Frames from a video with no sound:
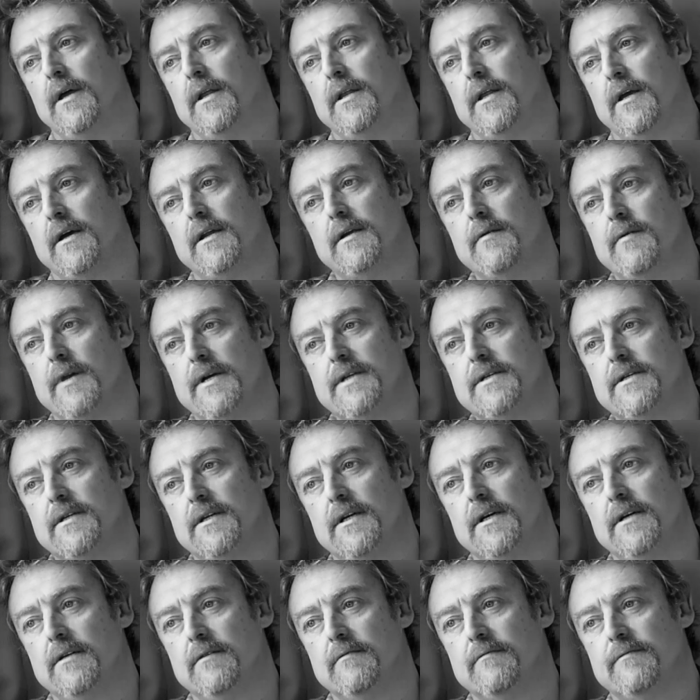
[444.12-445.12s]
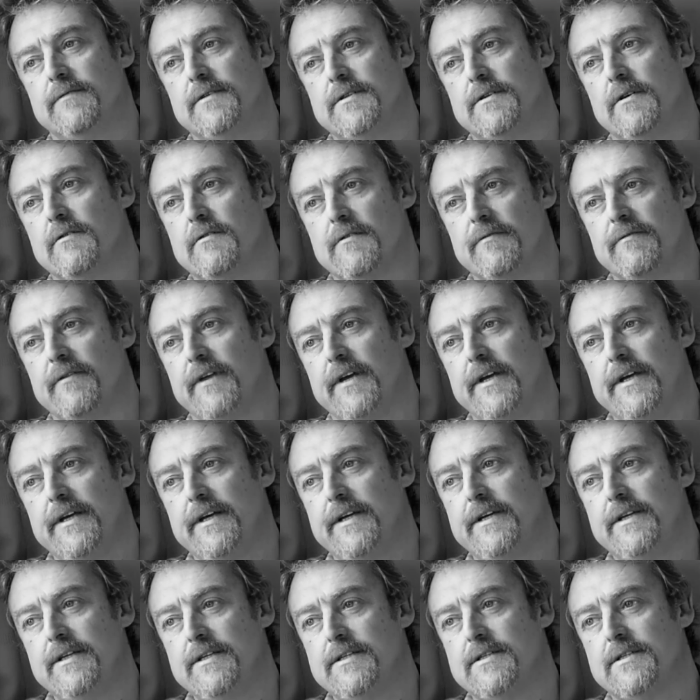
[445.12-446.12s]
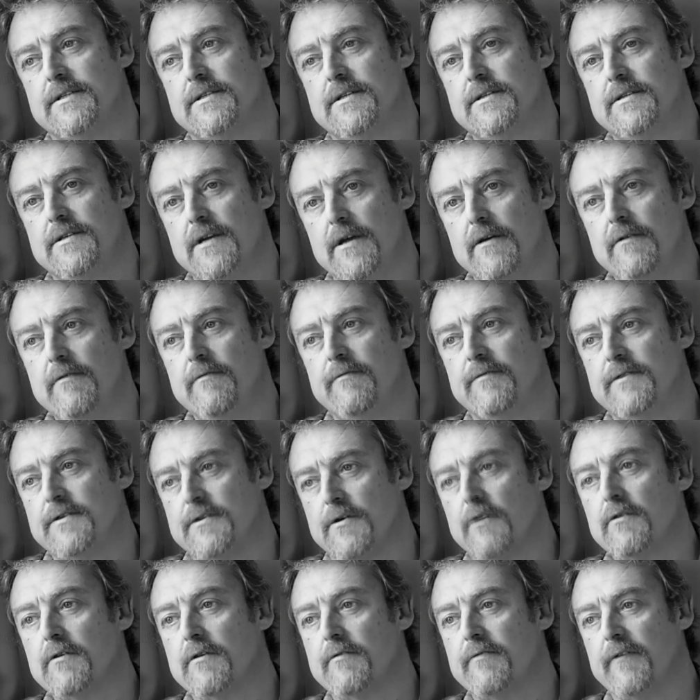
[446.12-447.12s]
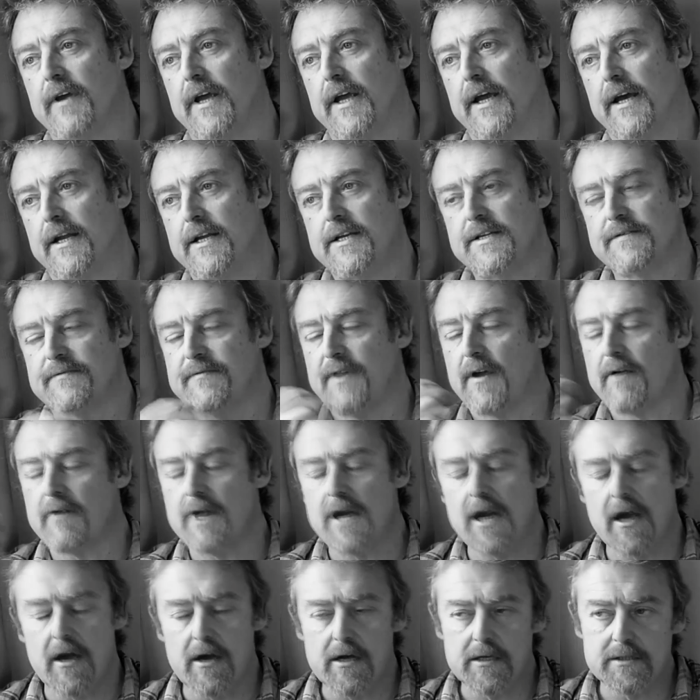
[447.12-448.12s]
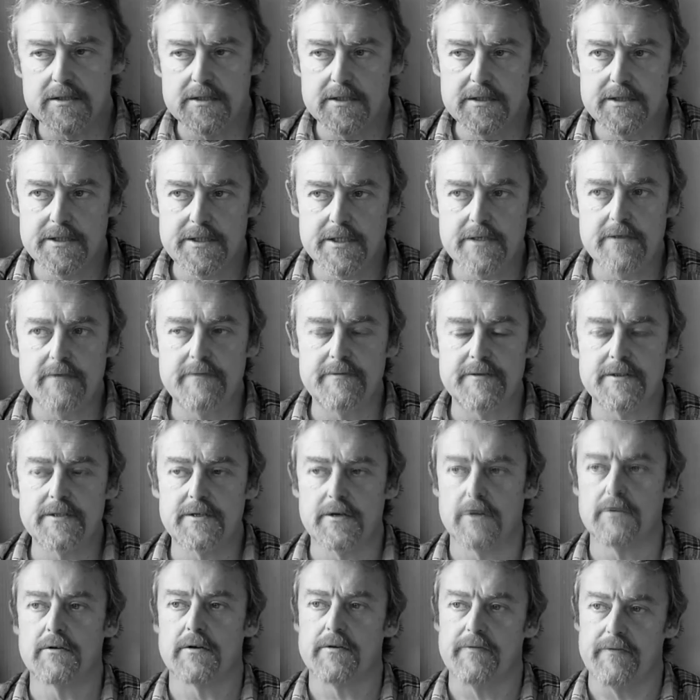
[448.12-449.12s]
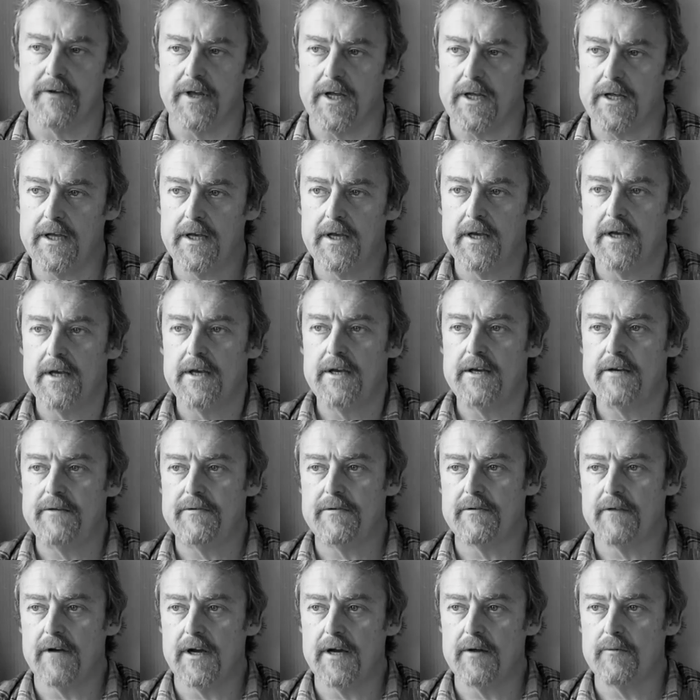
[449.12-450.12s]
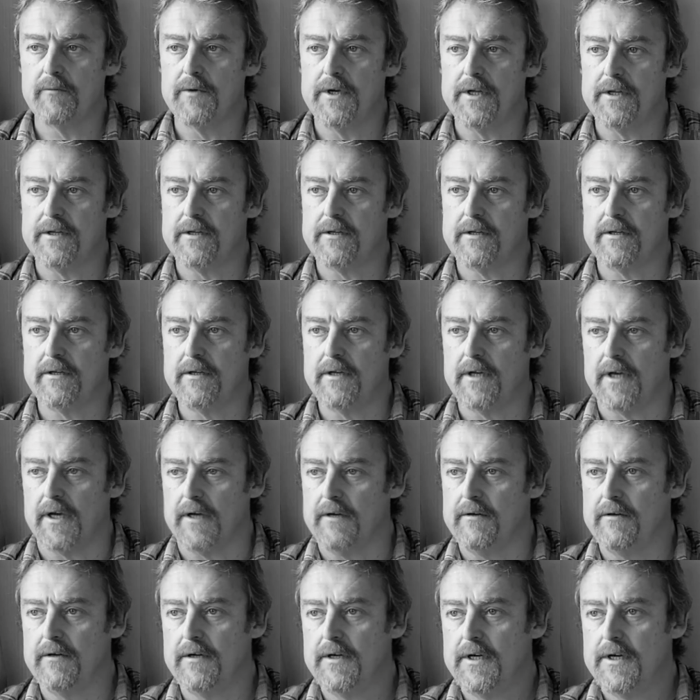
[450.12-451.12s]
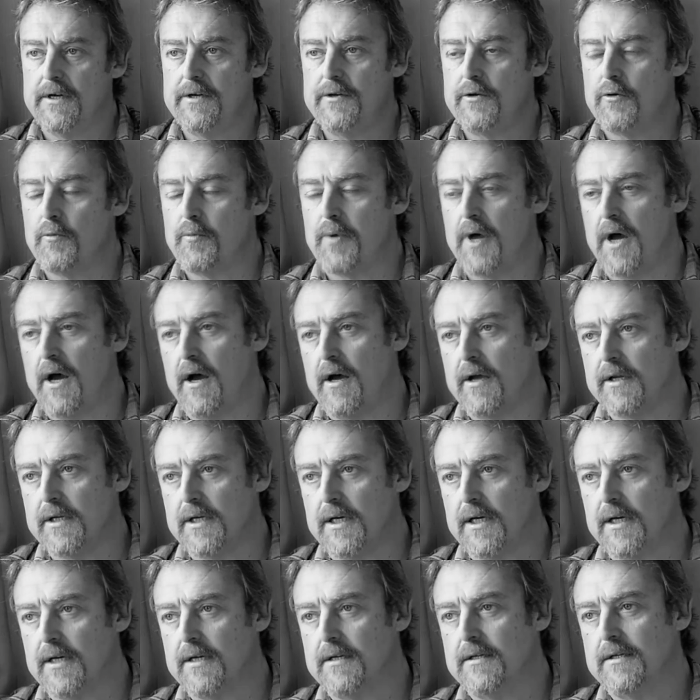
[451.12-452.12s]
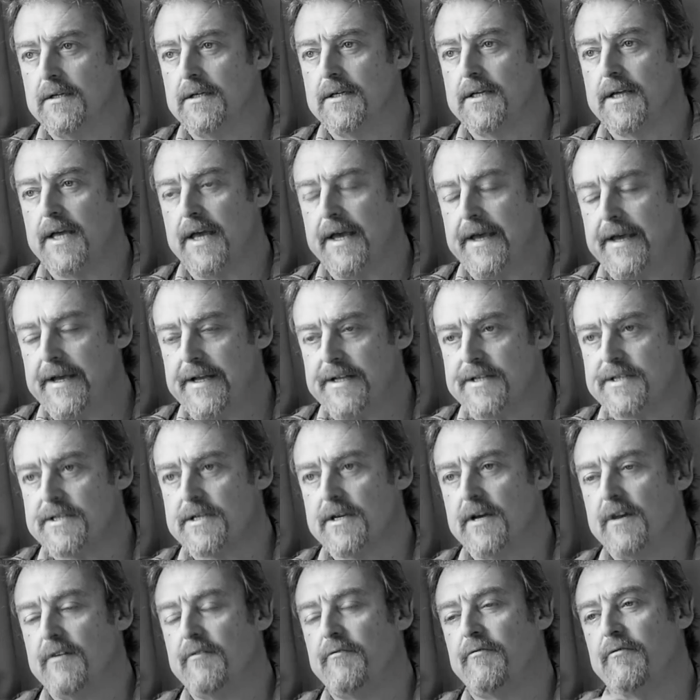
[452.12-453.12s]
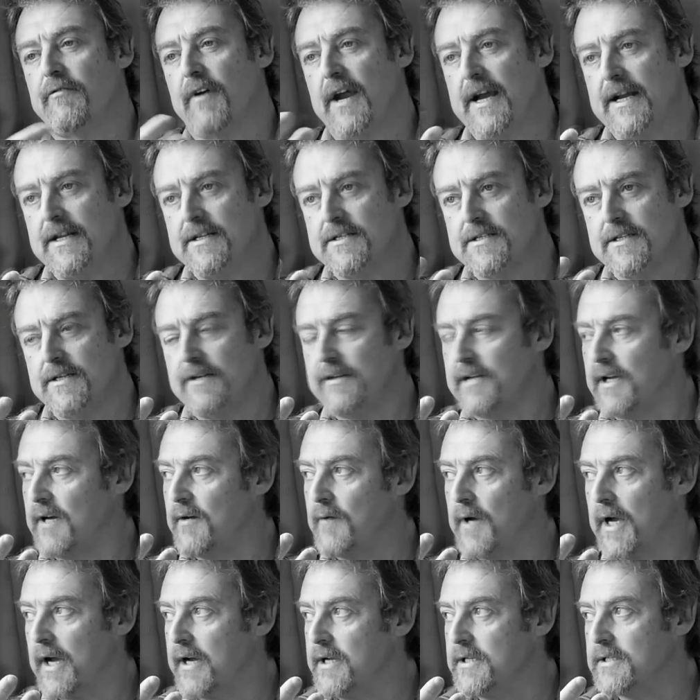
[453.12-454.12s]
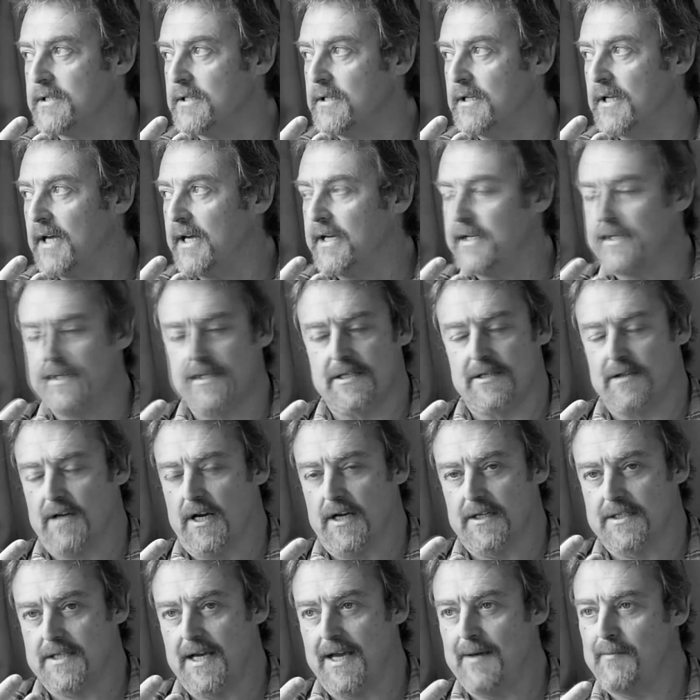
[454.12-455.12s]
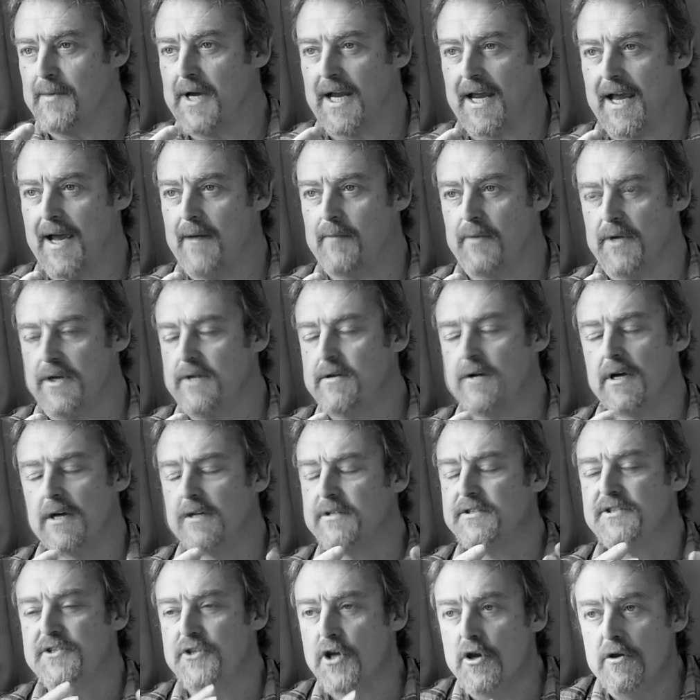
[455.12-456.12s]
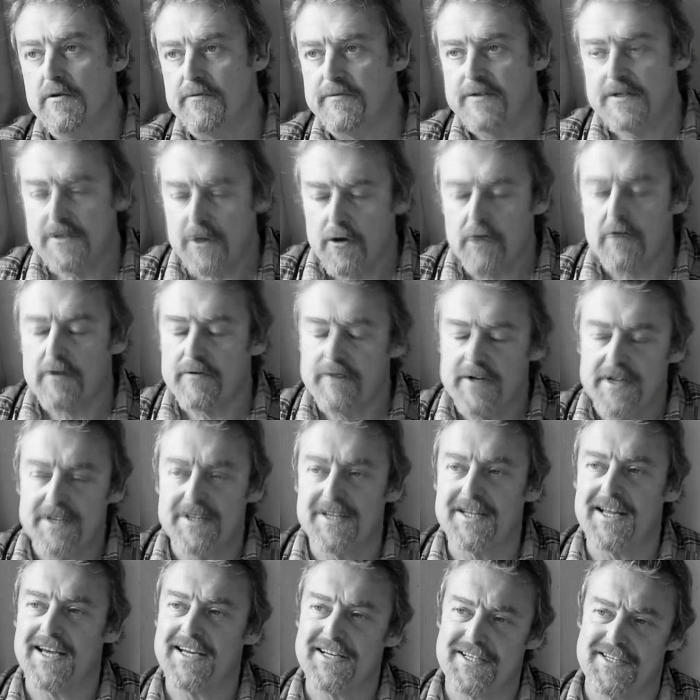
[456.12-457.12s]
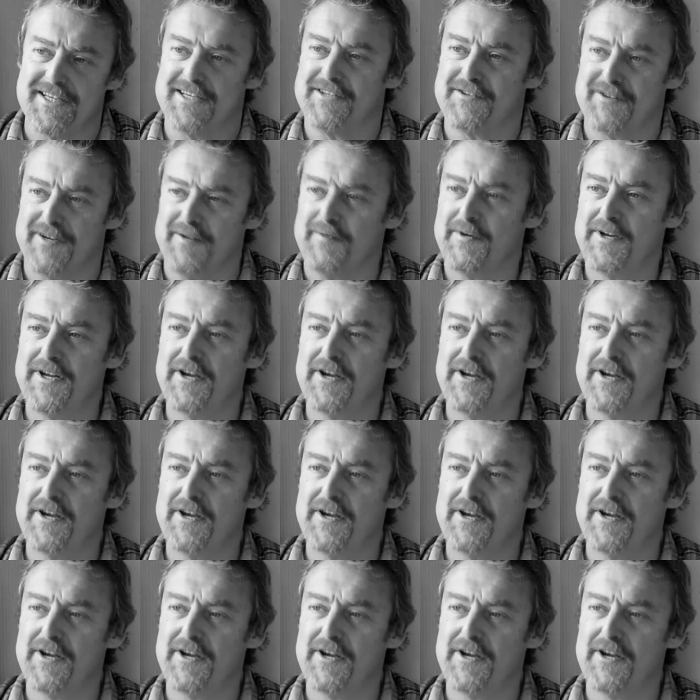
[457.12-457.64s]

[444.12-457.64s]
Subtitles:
And the only way to learn photography is to do photography, and it's very hard to do photography if you're out with your partner, kids, friends, and you think, we're going to the Lake District, I'll take my camera. You can't do photography in the Lake District.